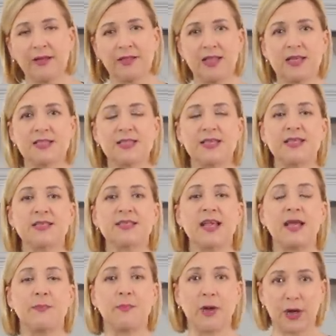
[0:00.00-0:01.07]
This is
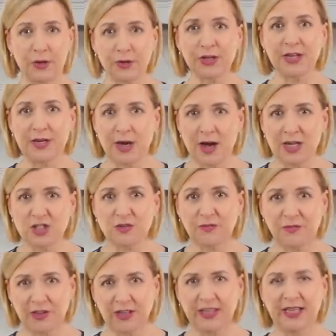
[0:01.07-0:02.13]
a butter ganache
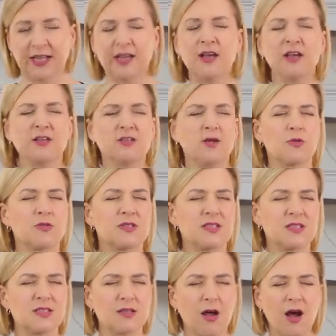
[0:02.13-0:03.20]
filling, so
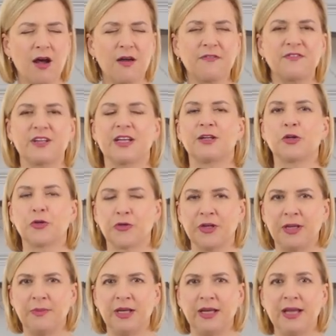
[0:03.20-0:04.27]
soft and
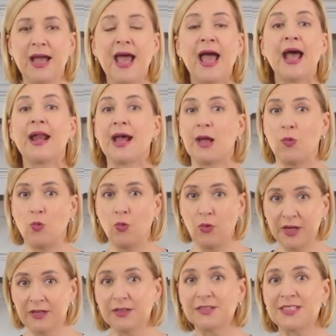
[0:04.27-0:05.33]
creamy, and I
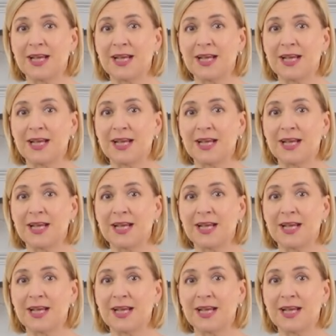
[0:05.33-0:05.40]
will